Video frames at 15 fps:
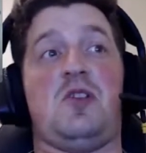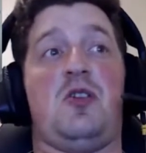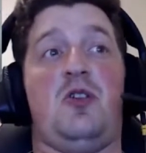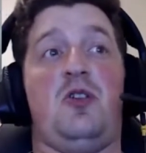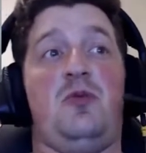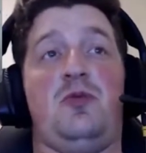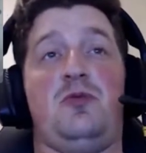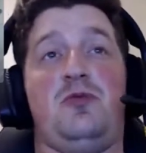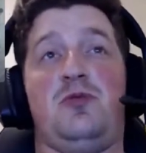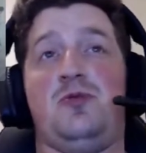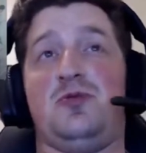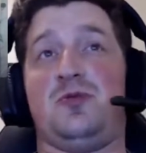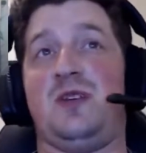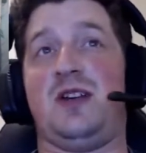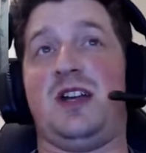open
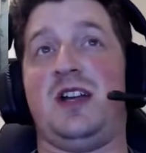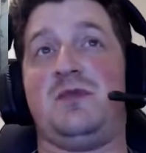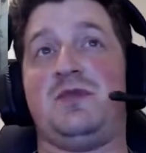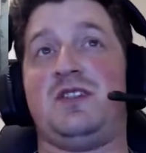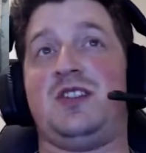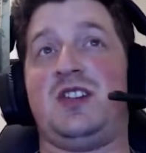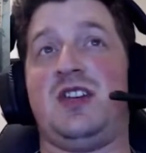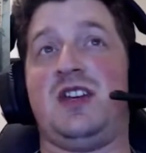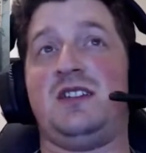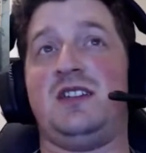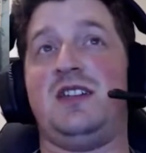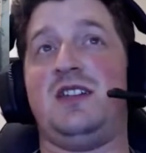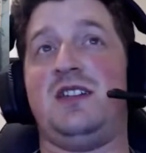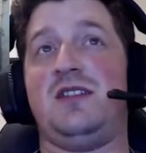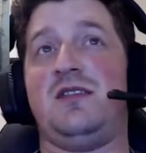rules when it comes to
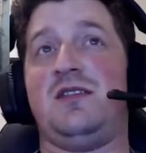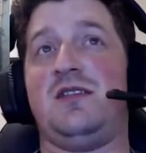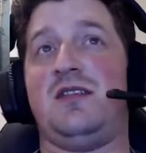chassis.